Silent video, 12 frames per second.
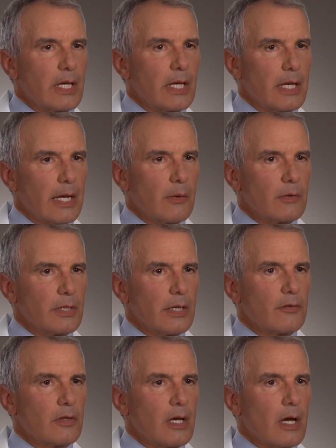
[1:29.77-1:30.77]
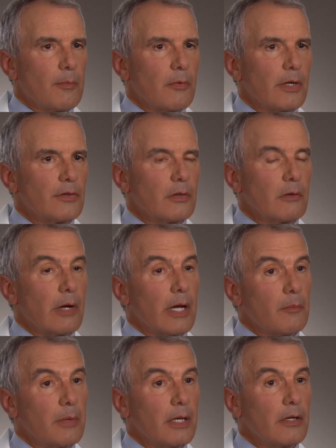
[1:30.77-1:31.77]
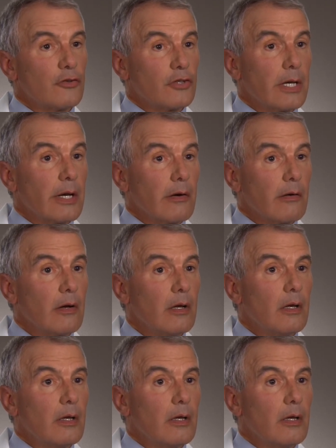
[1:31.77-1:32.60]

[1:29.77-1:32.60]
eight hours after the operation, they're out of bed in a chair